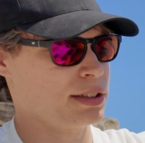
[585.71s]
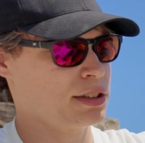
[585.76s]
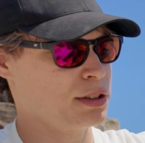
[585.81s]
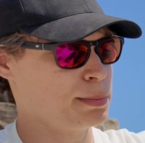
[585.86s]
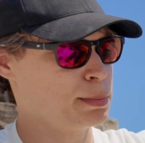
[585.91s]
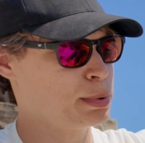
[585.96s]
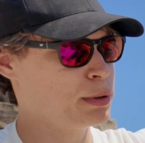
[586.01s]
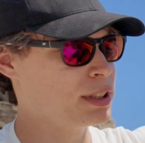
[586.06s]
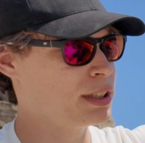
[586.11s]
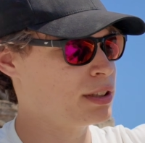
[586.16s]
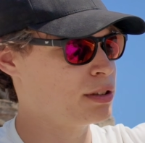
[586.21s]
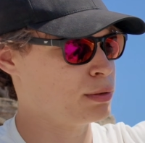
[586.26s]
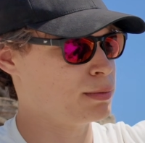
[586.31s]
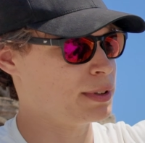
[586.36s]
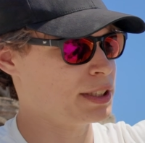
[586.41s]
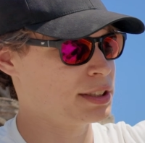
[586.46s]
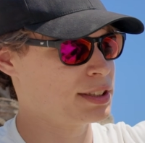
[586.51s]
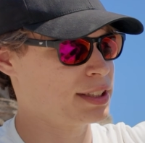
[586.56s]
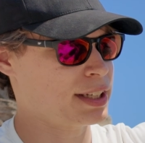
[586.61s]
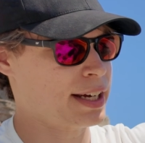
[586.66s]
So pull it to
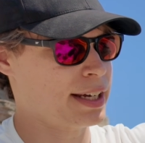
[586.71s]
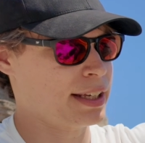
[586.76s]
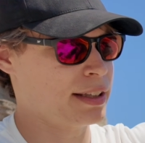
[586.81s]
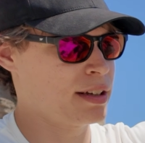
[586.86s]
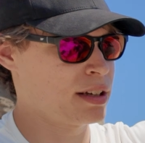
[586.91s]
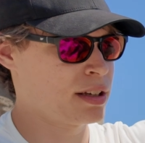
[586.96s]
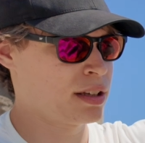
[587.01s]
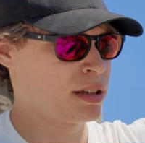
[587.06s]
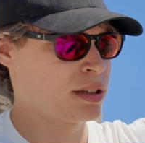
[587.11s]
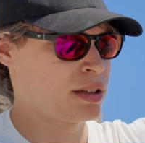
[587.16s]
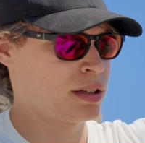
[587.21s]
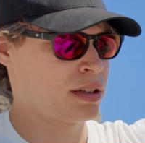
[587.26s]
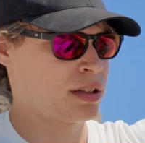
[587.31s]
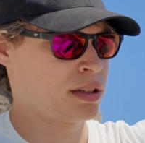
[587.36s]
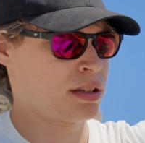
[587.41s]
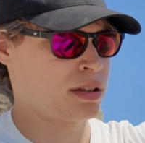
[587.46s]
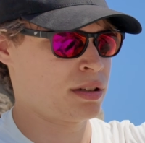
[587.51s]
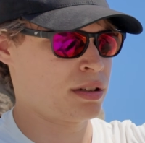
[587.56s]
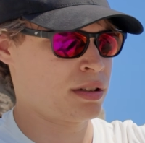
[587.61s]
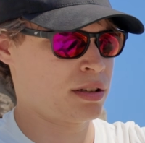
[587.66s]
one side,
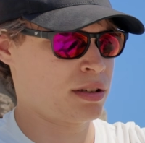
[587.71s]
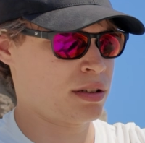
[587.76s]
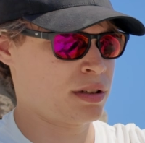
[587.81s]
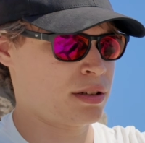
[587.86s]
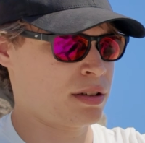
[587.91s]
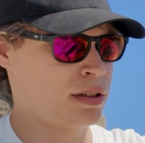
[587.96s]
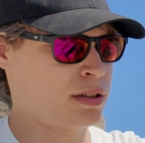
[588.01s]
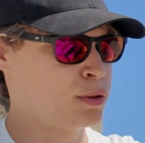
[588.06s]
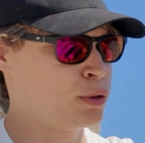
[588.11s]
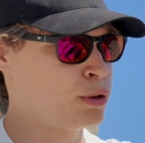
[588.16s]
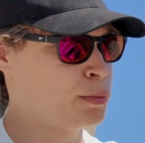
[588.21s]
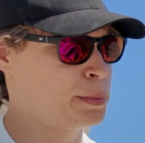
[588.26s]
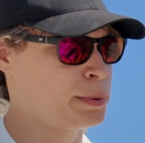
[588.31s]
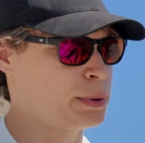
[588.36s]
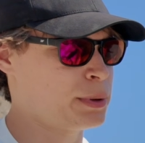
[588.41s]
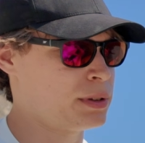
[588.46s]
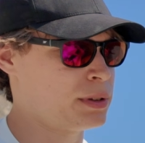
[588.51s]
loop,